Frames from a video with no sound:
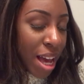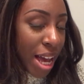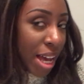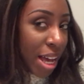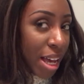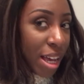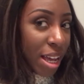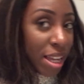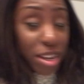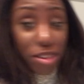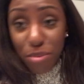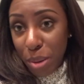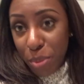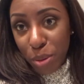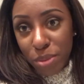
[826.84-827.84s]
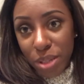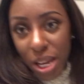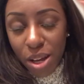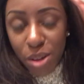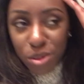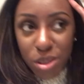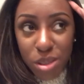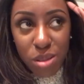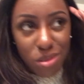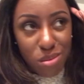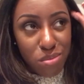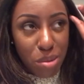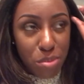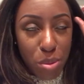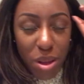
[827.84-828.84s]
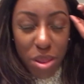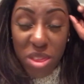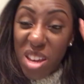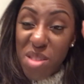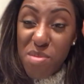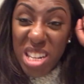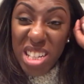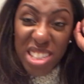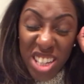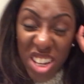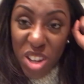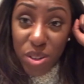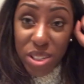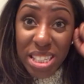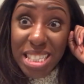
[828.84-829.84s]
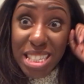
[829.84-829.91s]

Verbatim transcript: Left my mum's house maybe about 30 minutes ago. It's